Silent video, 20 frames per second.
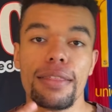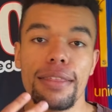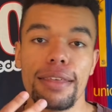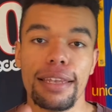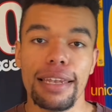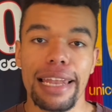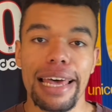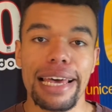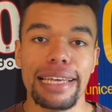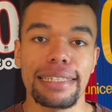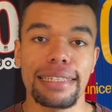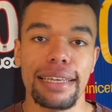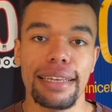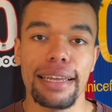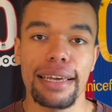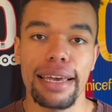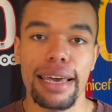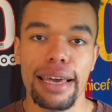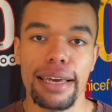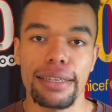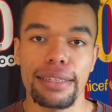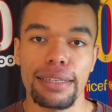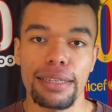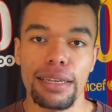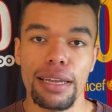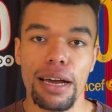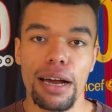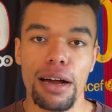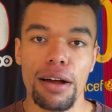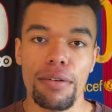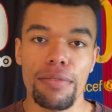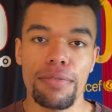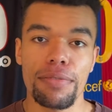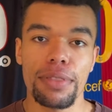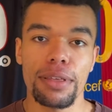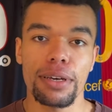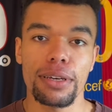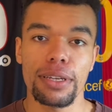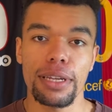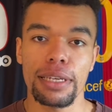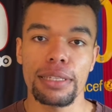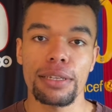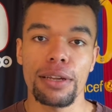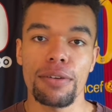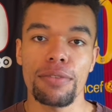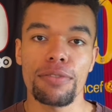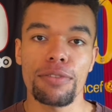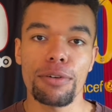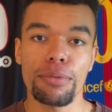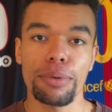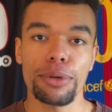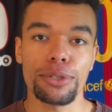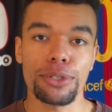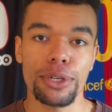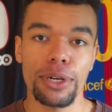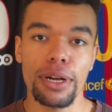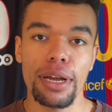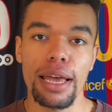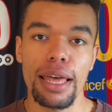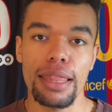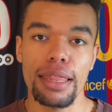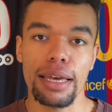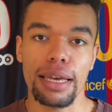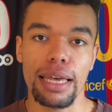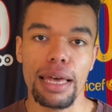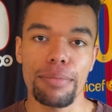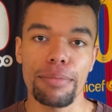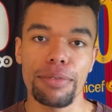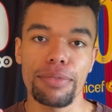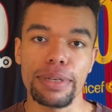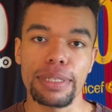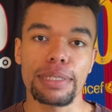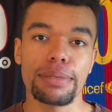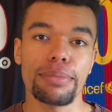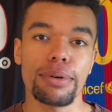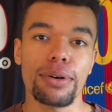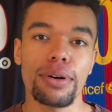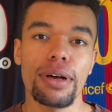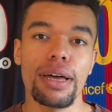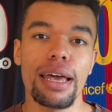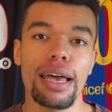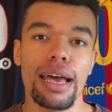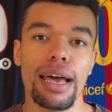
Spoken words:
The last indication of the condition of a football shirt that can be visible